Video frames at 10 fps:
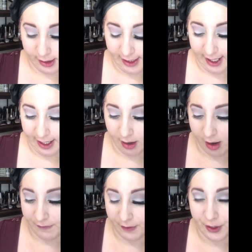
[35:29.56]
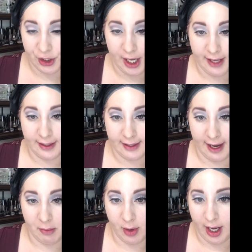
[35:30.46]
Take it off of the tray in the
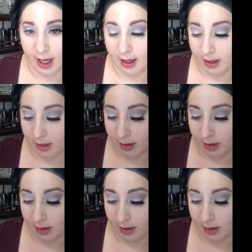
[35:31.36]
same way.